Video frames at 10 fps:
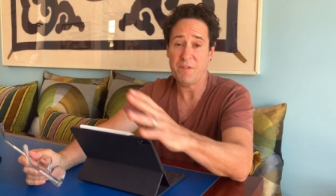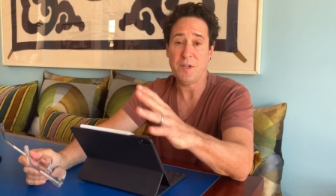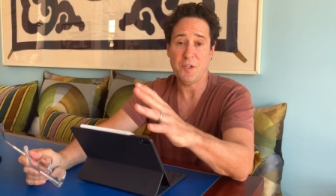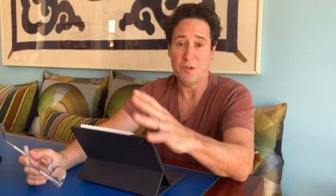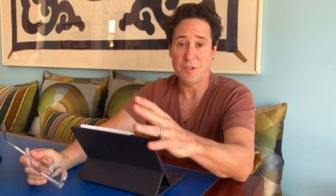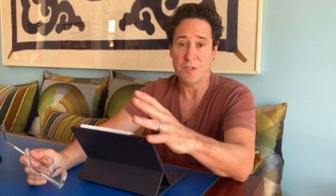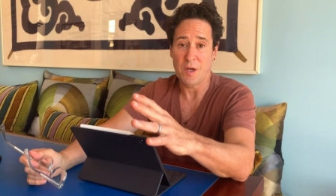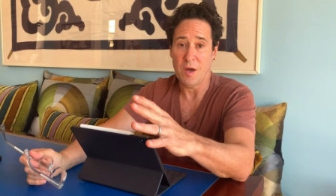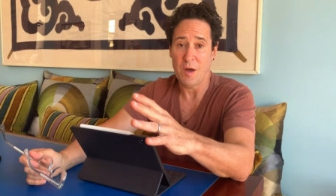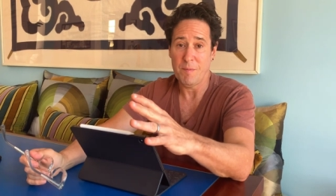features
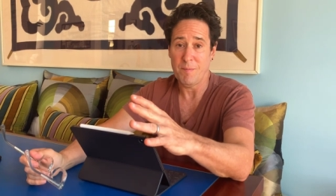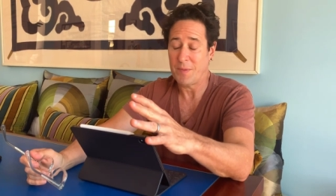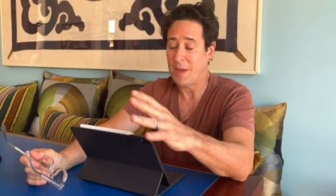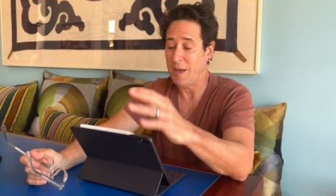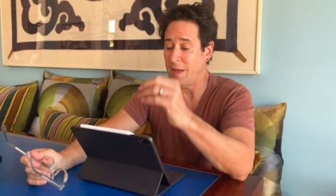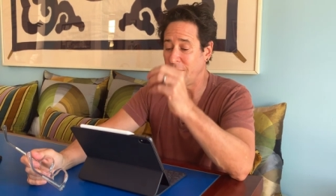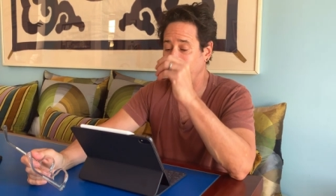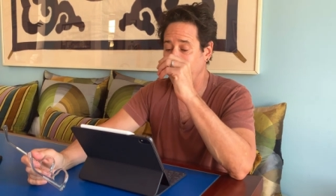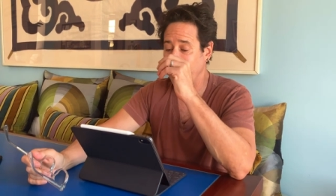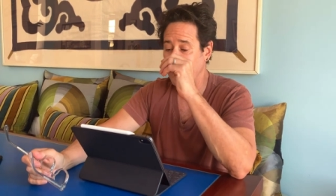
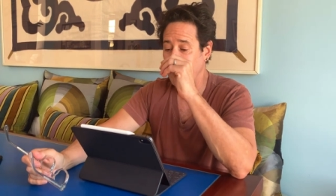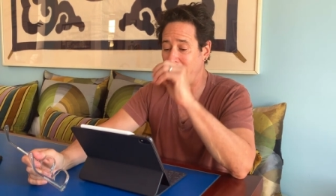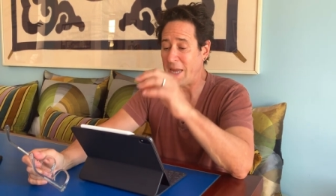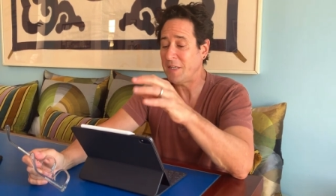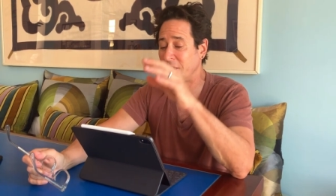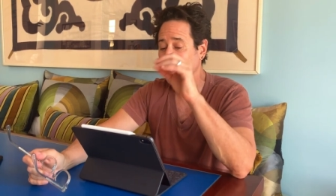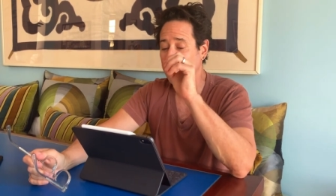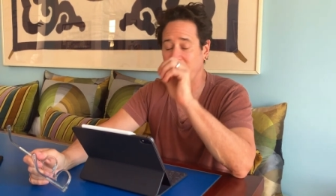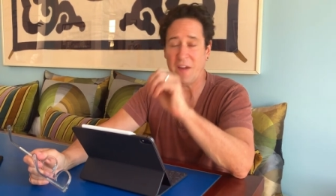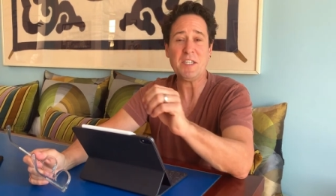is the amazing
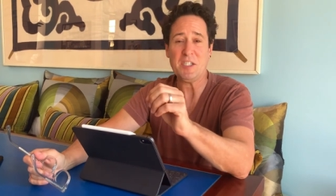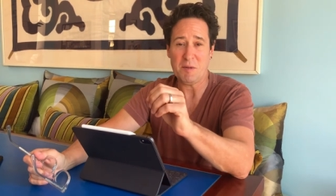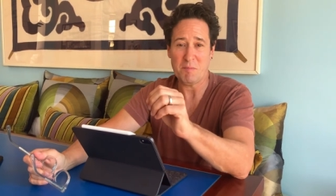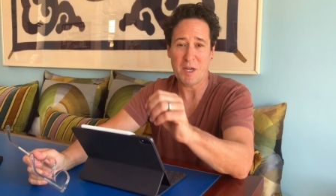facing